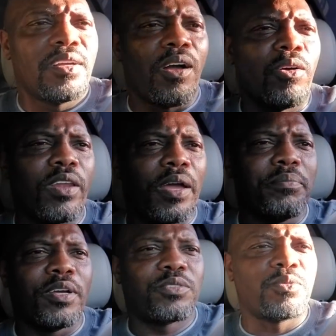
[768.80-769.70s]
her. I don't
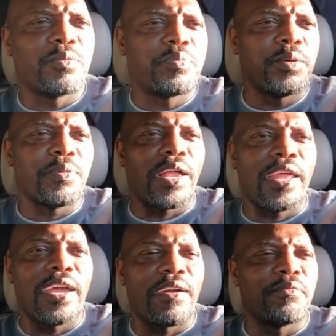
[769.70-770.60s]
like messing with people. I
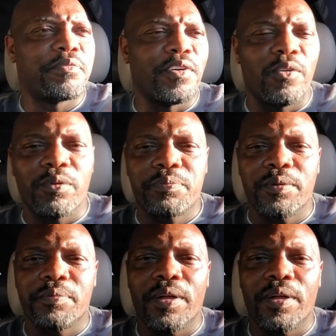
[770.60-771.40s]
like having fun with people.